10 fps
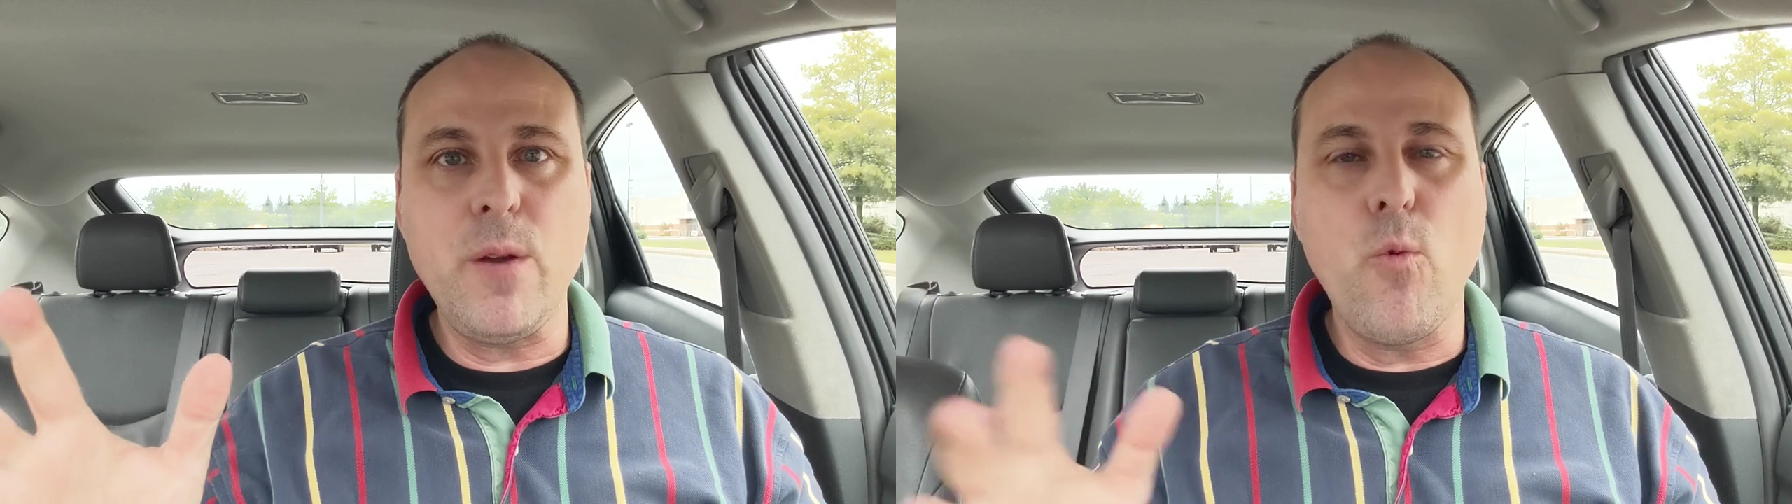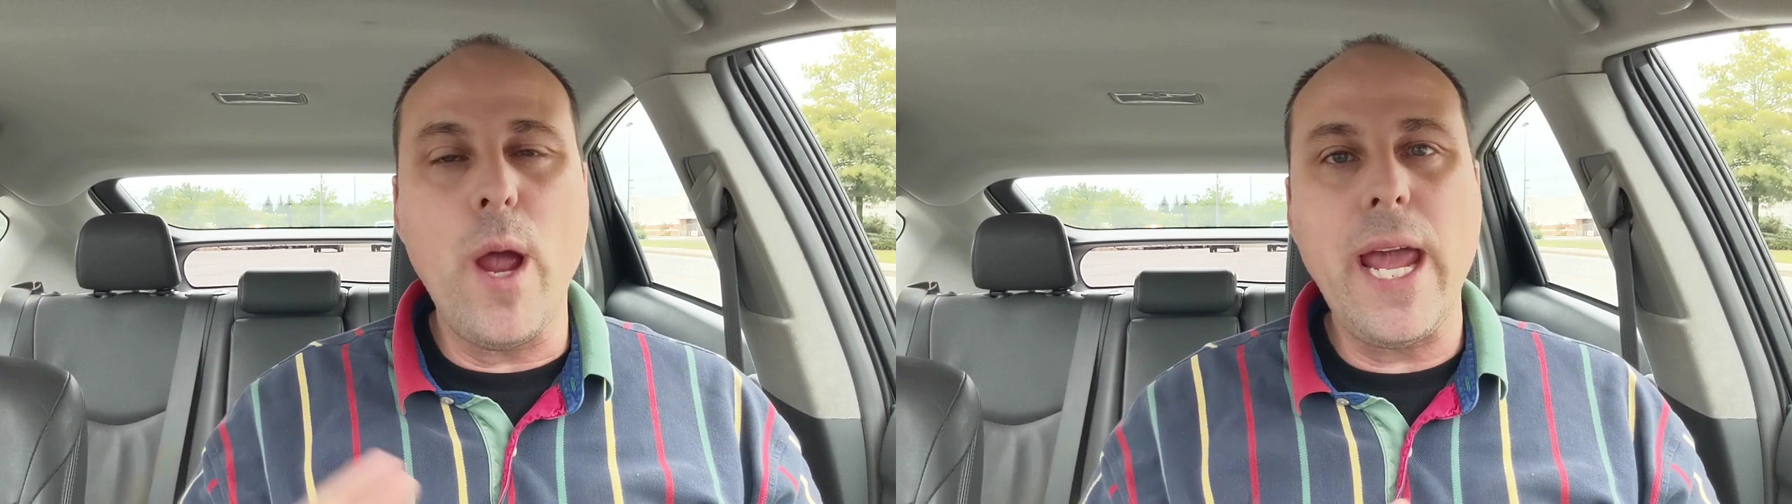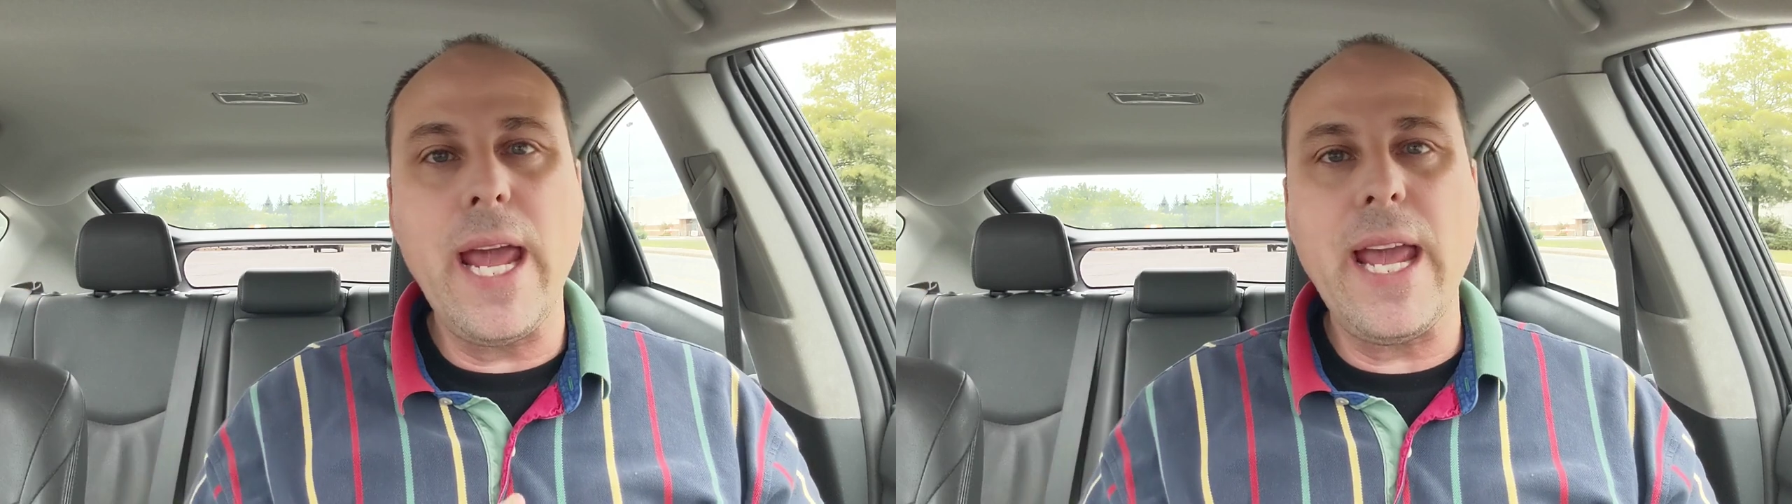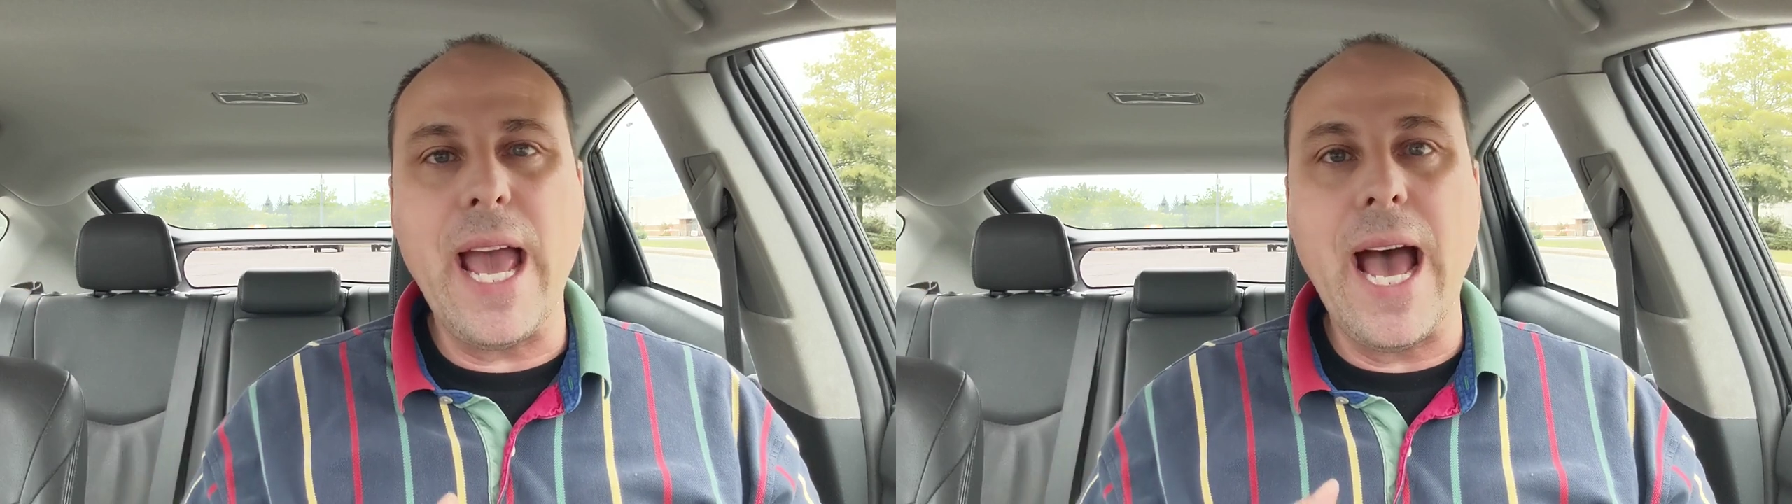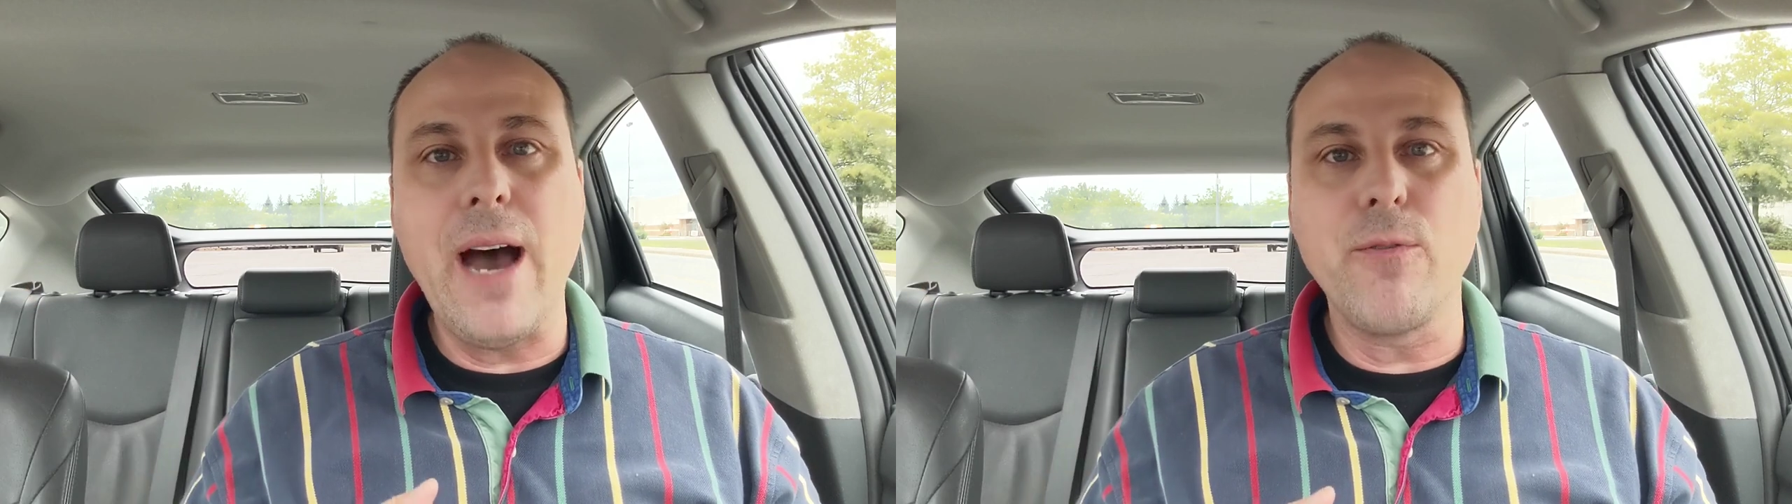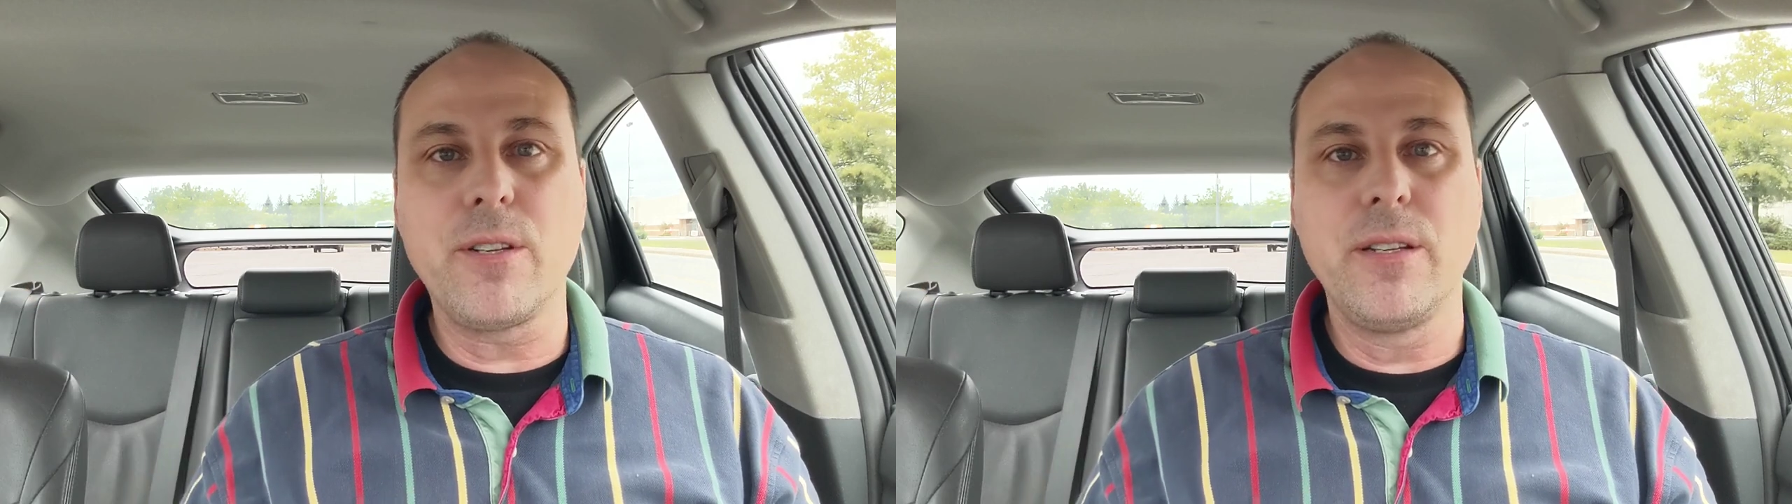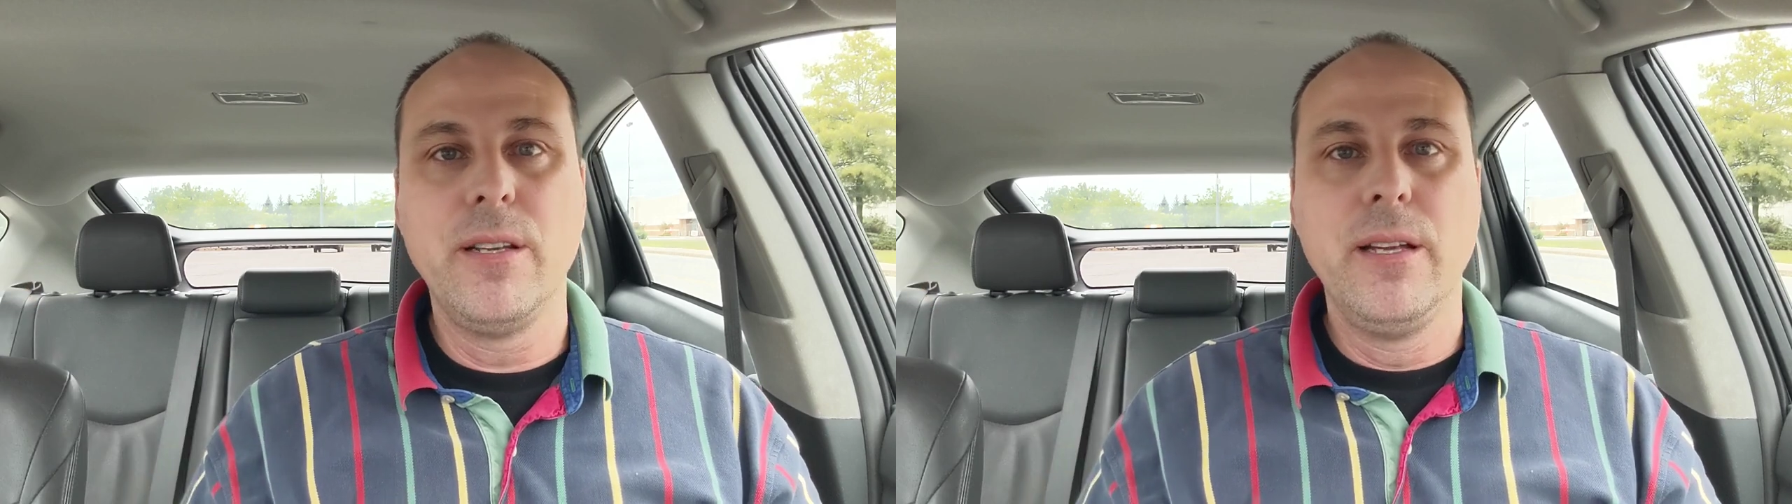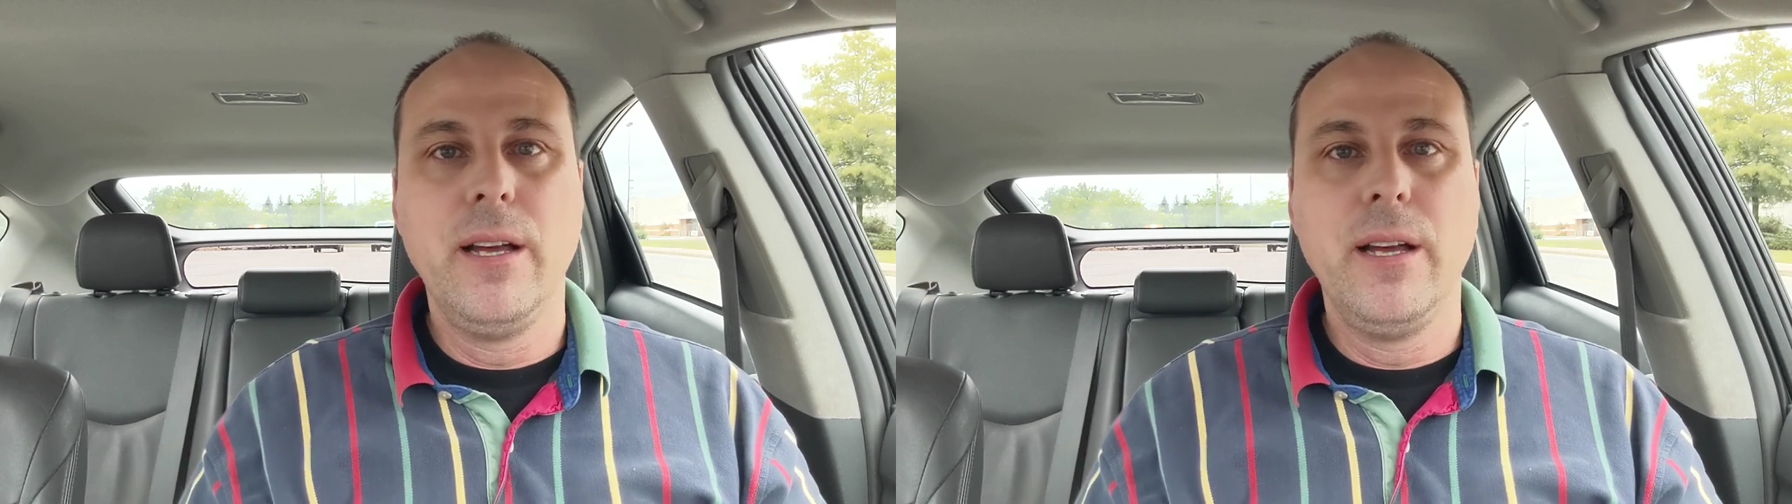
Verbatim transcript: me way out